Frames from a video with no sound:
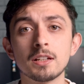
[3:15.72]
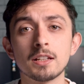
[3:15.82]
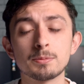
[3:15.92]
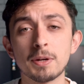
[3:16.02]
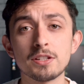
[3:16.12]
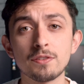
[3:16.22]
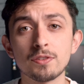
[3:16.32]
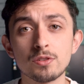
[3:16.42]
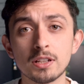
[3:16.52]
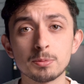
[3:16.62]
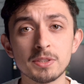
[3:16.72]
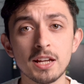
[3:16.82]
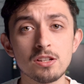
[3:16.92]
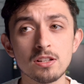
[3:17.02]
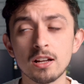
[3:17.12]
especially for
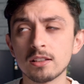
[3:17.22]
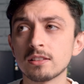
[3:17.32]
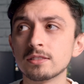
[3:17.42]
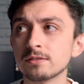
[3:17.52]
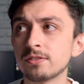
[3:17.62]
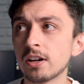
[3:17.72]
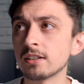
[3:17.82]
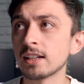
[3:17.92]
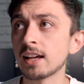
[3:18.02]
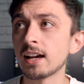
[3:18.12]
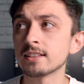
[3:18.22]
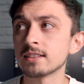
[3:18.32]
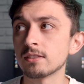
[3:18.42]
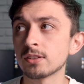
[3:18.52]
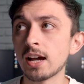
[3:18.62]
transportation, other than firing cats
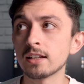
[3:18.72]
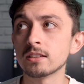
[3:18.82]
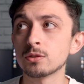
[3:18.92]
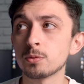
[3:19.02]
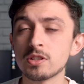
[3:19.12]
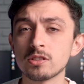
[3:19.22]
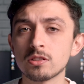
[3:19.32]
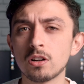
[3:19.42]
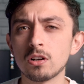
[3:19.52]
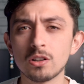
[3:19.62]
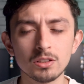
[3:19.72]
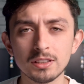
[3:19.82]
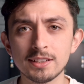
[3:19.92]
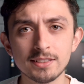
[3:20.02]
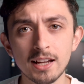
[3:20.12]
out of cannons, which is
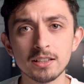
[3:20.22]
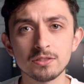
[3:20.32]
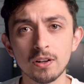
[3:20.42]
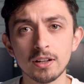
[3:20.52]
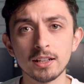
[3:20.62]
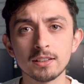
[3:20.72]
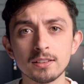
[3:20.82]
oddly satisfying.